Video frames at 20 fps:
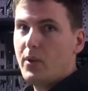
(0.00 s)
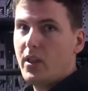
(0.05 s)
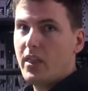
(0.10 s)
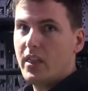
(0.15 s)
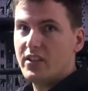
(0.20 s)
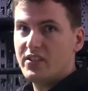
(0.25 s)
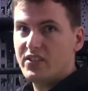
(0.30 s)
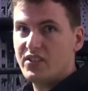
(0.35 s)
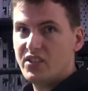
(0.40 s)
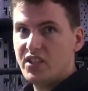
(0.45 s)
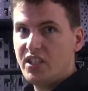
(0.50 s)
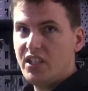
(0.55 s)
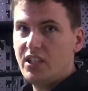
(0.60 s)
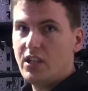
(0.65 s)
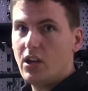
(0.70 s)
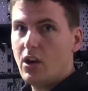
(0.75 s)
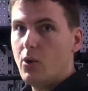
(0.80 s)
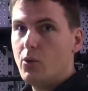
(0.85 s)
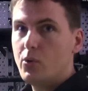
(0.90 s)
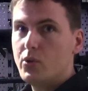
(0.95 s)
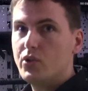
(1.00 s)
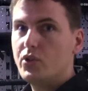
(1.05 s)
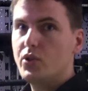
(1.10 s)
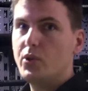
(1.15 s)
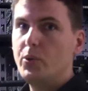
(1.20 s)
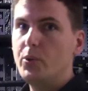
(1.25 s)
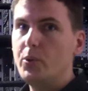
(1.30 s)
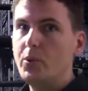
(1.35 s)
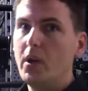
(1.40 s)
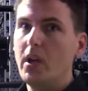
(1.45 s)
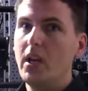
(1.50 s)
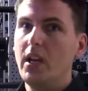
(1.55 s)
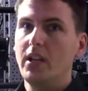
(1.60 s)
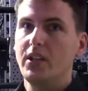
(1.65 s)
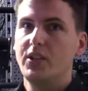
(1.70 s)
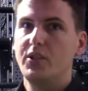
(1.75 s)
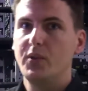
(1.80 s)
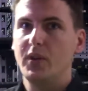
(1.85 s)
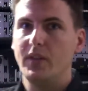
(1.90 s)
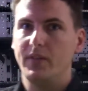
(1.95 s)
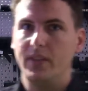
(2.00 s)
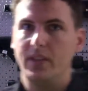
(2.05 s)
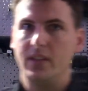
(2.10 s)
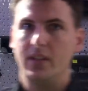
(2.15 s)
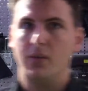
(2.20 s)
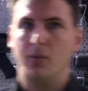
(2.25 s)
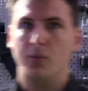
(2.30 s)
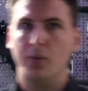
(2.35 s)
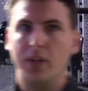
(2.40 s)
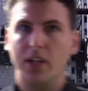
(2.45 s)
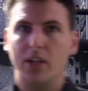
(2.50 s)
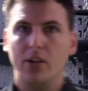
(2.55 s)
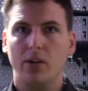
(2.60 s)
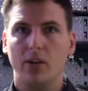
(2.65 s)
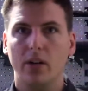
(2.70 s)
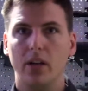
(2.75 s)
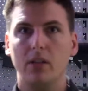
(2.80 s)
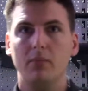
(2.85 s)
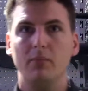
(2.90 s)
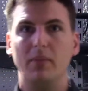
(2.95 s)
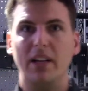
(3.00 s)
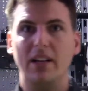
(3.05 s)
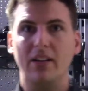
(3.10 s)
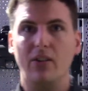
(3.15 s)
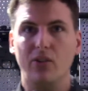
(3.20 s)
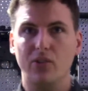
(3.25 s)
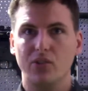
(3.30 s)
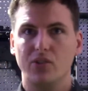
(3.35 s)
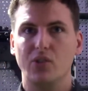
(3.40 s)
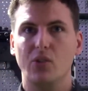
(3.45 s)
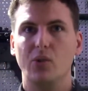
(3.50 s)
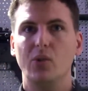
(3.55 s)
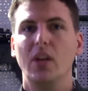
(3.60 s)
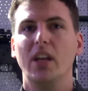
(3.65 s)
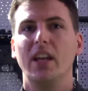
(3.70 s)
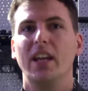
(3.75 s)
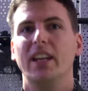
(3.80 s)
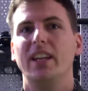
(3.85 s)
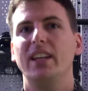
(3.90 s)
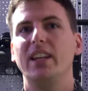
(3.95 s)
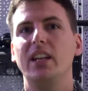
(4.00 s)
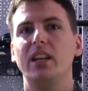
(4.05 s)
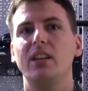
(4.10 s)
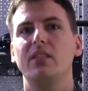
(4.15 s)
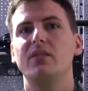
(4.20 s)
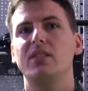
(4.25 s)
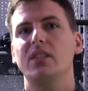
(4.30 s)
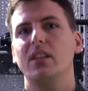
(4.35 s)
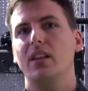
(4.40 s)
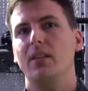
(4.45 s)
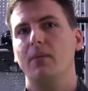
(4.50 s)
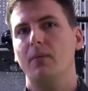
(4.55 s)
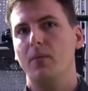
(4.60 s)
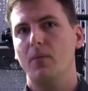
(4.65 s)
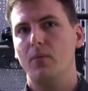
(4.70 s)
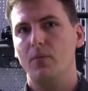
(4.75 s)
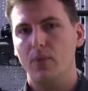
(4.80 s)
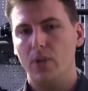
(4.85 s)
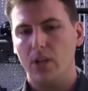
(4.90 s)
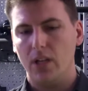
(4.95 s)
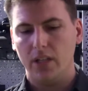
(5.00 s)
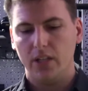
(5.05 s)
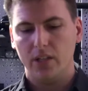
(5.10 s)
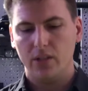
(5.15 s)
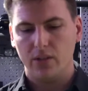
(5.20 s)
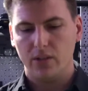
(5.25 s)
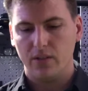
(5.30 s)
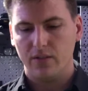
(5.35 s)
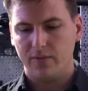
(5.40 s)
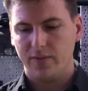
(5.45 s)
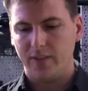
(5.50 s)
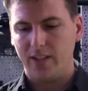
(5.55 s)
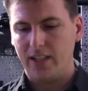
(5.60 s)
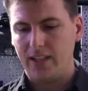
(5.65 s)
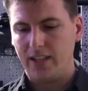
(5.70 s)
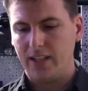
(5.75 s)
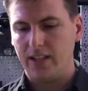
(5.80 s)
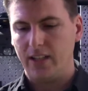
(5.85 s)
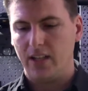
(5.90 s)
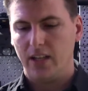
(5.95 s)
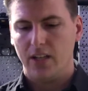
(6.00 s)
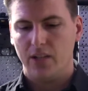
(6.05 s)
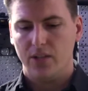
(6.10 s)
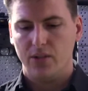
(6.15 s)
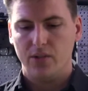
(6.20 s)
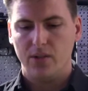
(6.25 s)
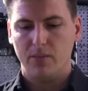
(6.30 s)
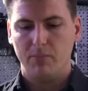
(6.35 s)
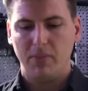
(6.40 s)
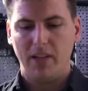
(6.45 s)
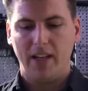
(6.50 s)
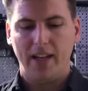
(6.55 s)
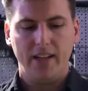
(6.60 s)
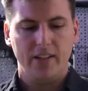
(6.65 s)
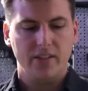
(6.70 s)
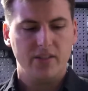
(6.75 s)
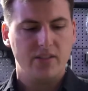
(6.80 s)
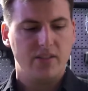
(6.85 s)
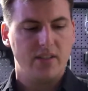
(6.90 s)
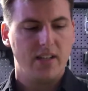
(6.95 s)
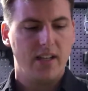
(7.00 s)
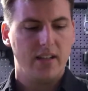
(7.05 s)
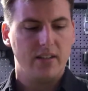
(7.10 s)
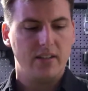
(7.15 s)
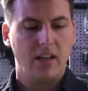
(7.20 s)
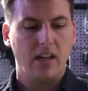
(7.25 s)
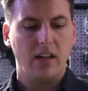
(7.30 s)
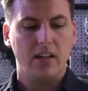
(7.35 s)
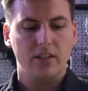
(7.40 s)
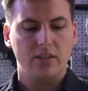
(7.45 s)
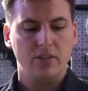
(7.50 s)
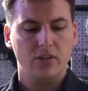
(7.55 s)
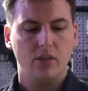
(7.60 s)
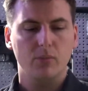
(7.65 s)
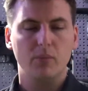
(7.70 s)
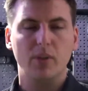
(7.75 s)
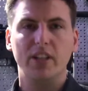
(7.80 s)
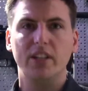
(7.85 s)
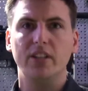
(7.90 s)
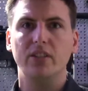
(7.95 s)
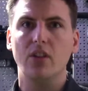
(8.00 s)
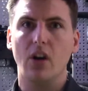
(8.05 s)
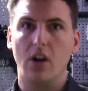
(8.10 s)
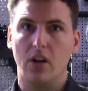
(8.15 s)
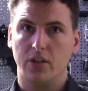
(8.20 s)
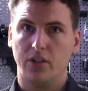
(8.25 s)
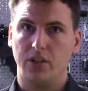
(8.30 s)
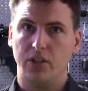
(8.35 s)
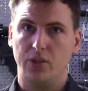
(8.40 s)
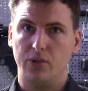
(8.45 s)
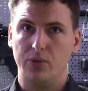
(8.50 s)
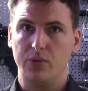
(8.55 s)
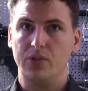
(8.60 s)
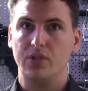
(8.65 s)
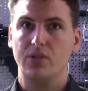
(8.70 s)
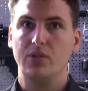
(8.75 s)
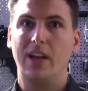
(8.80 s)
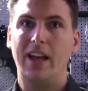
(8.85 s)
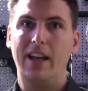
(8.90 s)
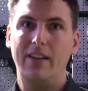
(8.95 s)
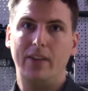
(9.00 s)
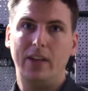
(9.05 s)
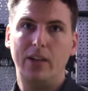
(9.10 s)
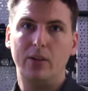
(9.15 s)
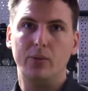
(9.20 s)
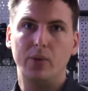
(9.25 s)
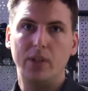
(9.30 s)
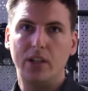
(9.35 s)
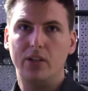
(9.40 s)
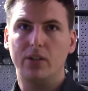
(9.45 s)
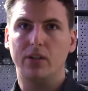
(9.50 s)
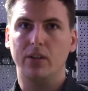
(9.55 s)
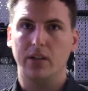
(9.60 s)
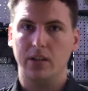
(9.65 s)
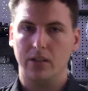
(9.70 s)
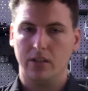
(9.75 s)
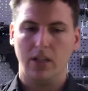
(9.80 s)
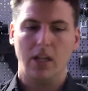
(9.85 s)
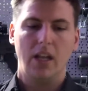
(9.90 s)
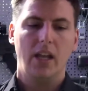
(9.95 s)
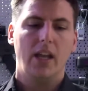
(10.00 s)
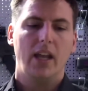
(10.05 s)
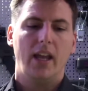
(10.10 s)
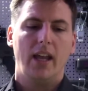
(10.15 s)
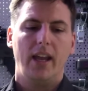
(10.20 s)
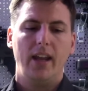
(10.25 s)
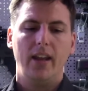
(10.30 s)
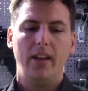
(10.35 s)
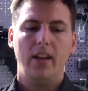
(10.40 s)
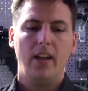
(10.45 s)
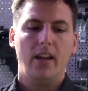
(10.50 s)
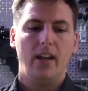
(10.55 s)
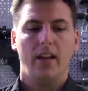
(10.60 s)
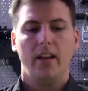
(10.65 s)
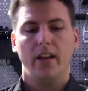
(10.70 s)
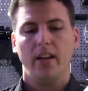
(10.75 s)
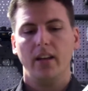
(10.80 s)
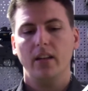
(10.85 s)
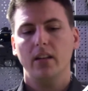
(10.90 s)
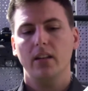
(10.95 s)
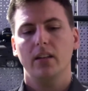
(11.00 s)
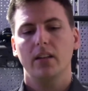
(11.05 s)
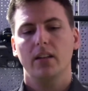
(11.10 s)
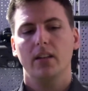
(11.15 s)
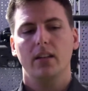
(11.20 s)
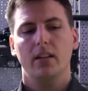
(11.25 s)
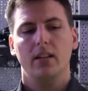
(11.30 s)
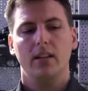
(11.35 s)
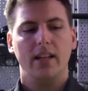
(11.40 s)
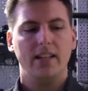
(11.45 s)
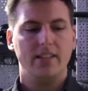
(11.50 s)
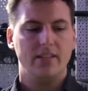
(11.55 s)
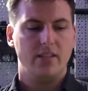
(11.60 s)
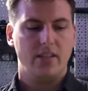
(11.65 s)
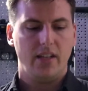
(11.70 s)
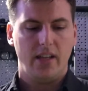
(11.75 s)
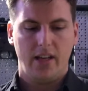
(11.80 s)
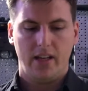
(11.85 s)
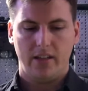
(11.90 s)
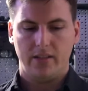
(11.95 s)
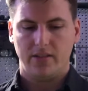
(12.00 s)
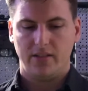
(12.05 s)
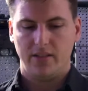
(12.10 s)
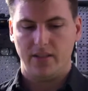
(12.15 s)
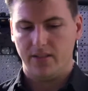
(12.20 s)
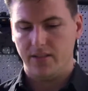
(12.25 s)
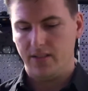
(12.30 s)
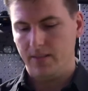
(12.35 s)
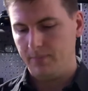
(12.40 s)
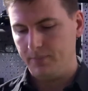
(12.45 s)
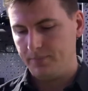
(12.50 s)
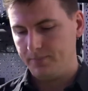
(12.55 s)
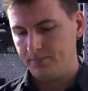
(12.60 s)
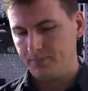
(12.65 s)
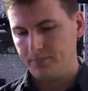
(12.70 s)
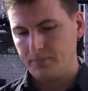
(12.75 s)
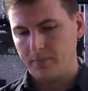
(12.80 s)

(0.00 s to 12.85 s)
with the CO2 driven recoil, but also gives a really good feeling to the players that are normally not used to having recoil in a laser tag system.